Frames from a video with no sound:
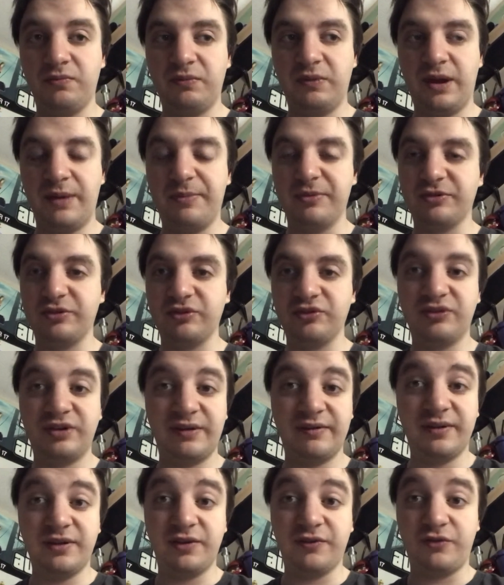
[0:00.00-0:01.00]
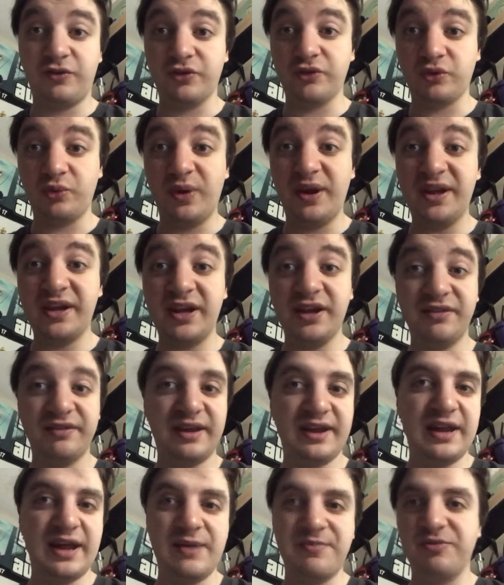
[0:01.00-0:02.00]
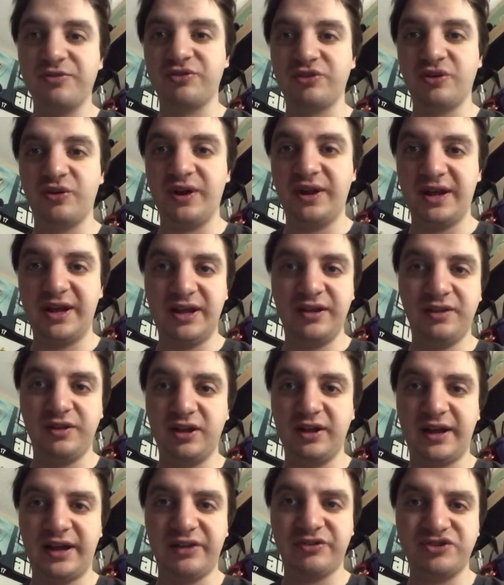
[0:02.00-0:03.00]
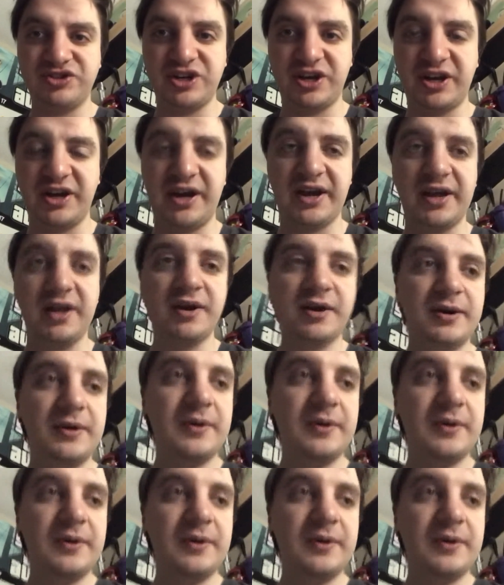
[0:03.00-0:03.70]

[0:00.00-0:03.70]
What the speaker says: Episode 7, The Force Awakens, and Episode 8, The Last Jedi.